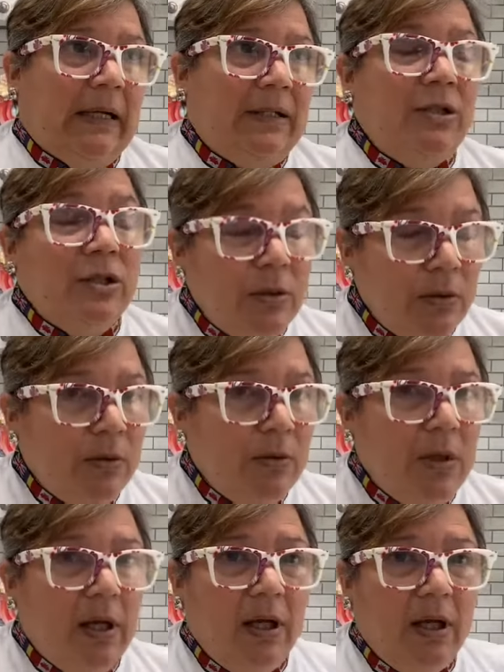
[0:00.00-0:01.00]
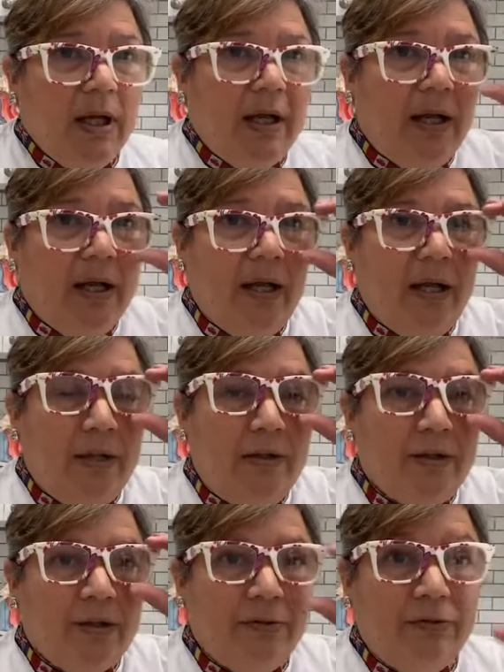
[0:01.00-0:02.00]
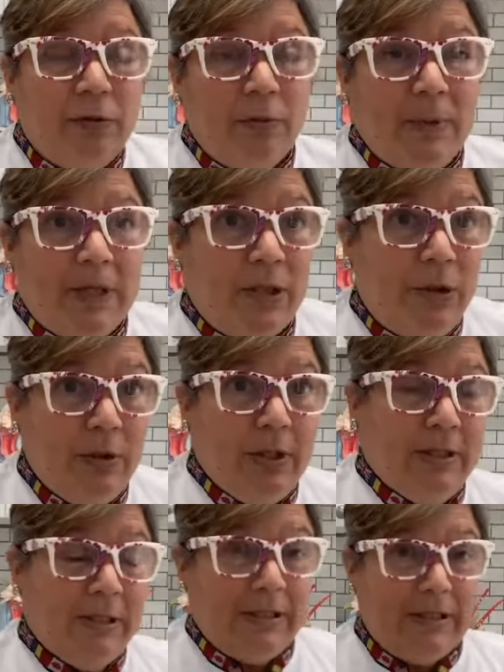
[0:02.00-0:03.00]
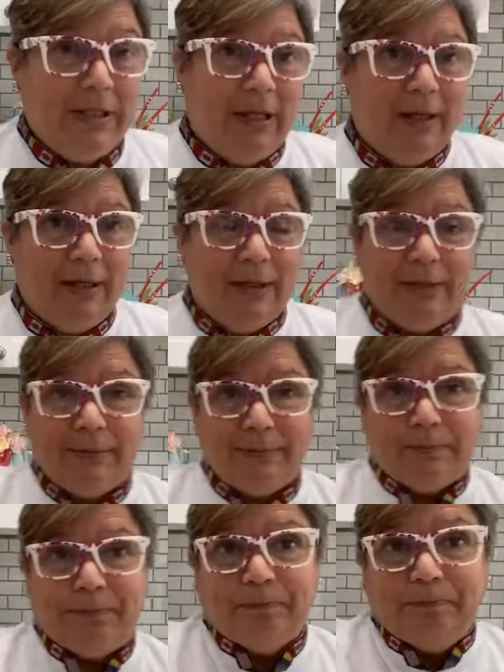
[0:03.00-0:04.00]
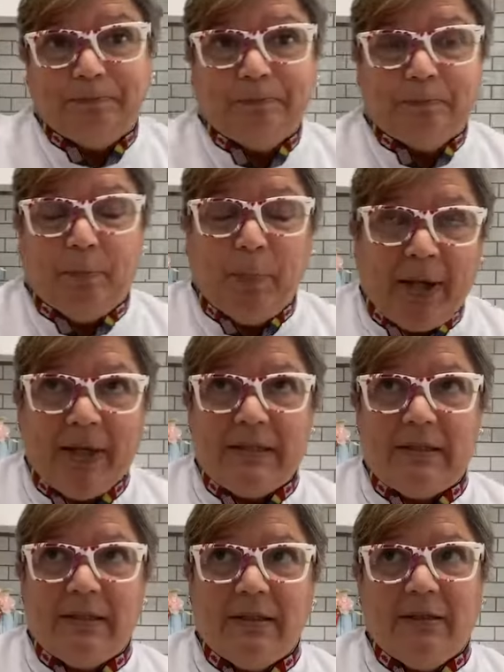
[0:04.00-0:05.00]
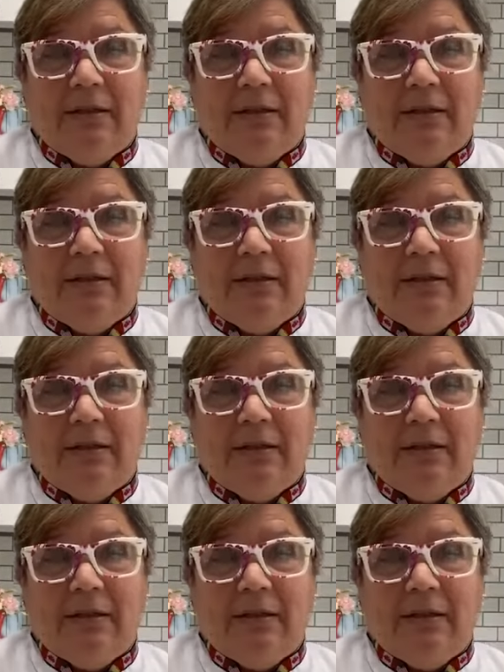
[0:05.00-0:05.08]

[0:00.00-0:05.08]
I do. Uh, those are for my students. Um, but